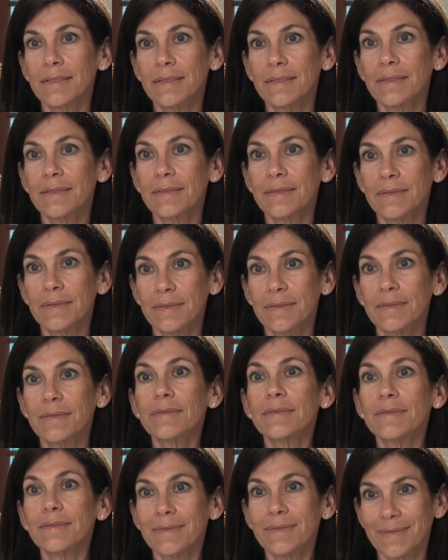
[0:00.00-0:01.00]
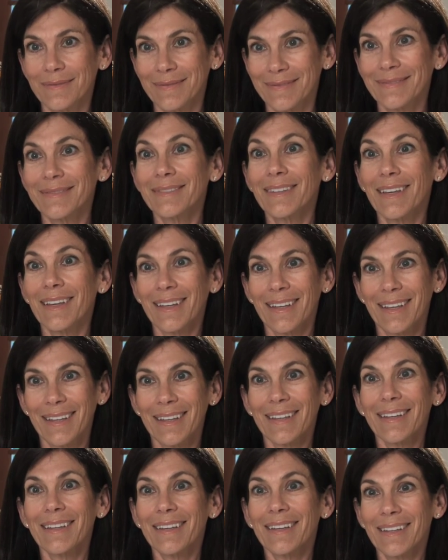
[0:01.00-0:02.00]
fighter. That's what I
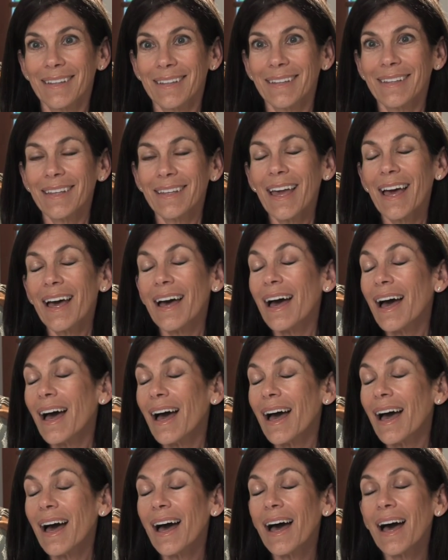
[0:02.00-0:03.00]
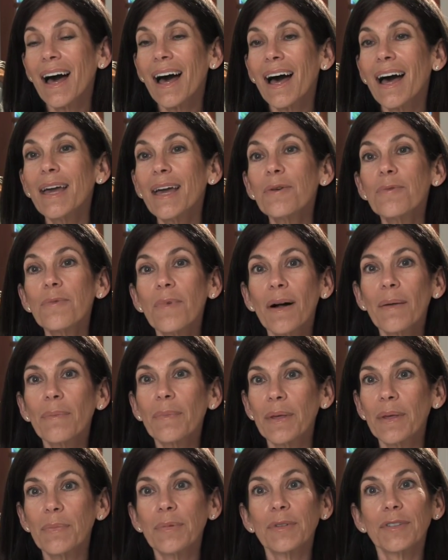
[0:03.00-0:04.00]
say. Yeah. I want
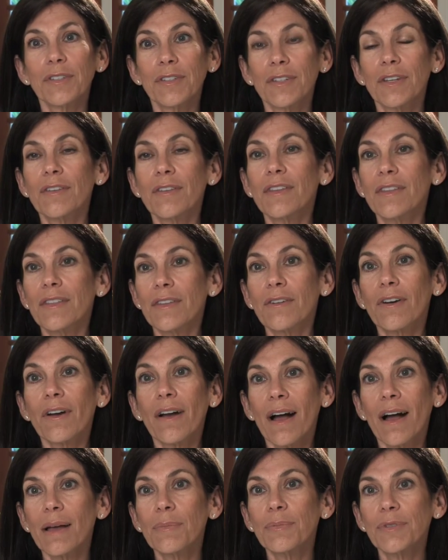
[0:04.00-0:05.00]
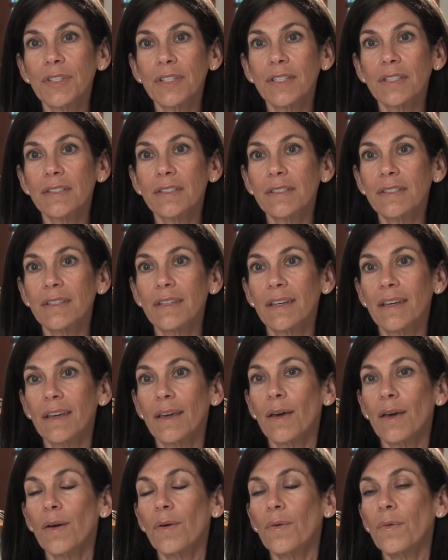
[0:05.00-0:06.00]
people to know that there are options.
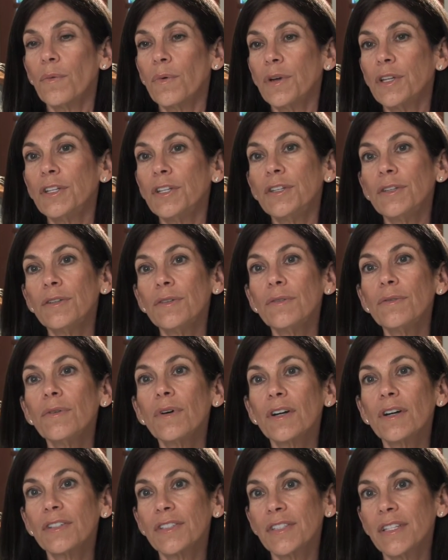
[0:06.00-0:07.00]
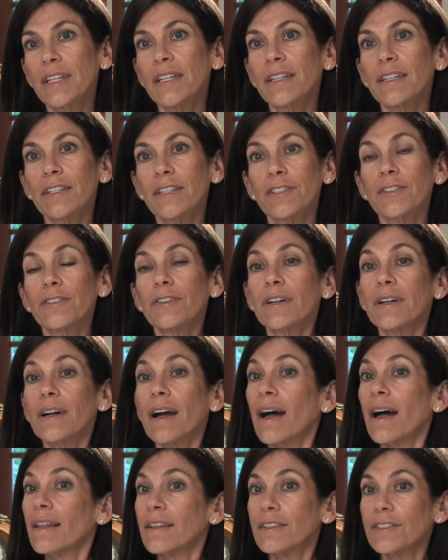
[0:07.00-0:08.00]
When you are sitting in your
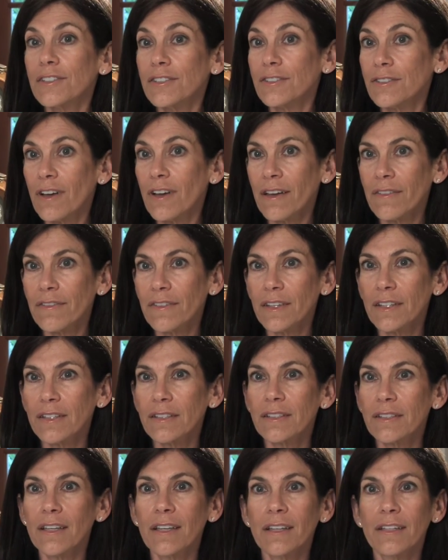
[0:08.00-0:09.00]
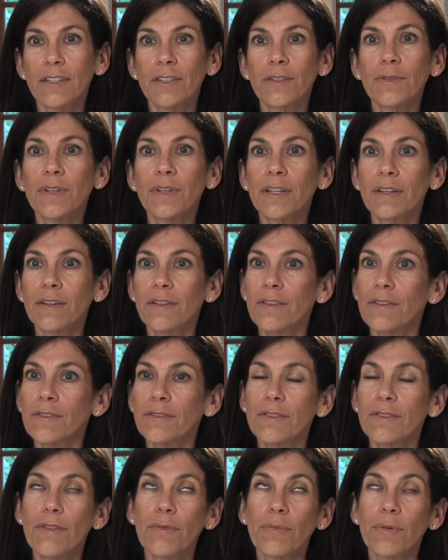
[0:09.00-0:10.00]
oncologist's office and you hear
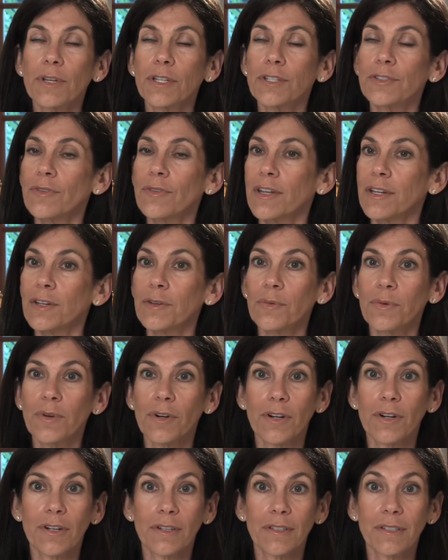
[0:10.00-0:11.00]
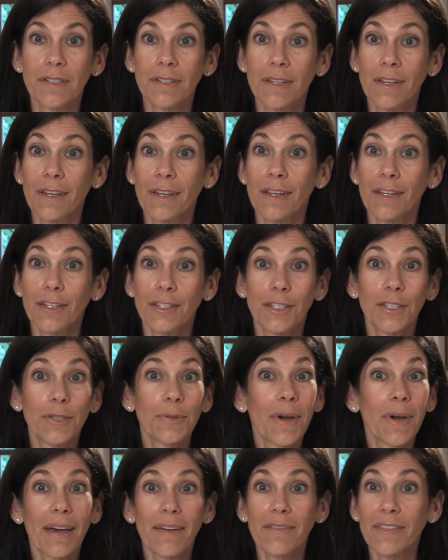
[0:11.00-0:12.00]
those 3 dreaded words, you
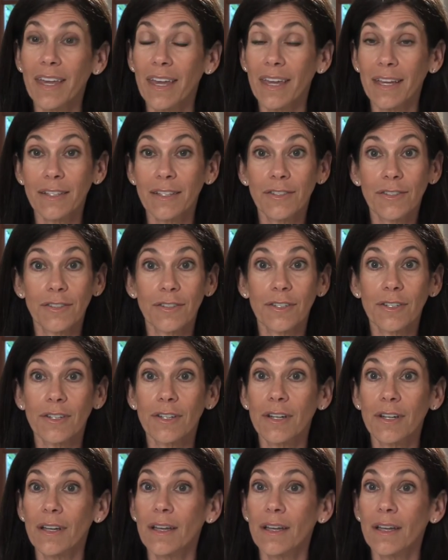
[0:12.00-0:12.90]
have cancer,